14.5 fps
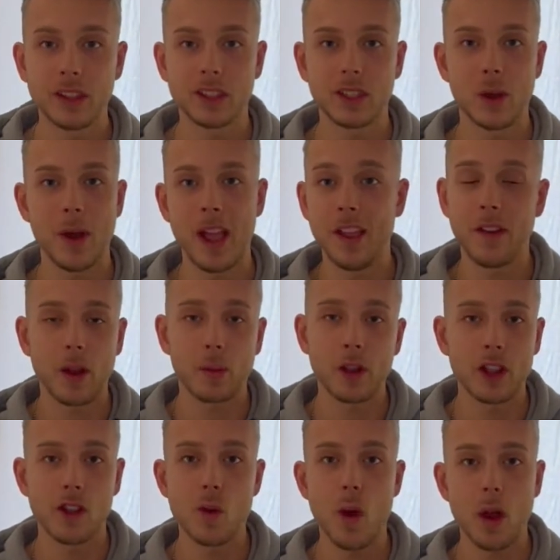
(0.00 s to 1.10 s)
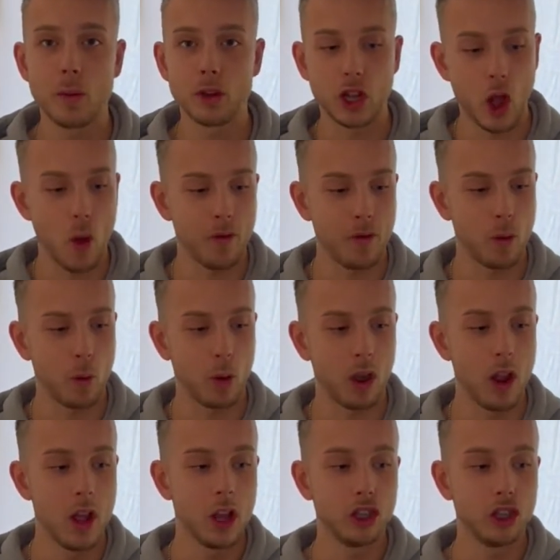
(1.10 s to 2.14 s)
So if I were you, I would go for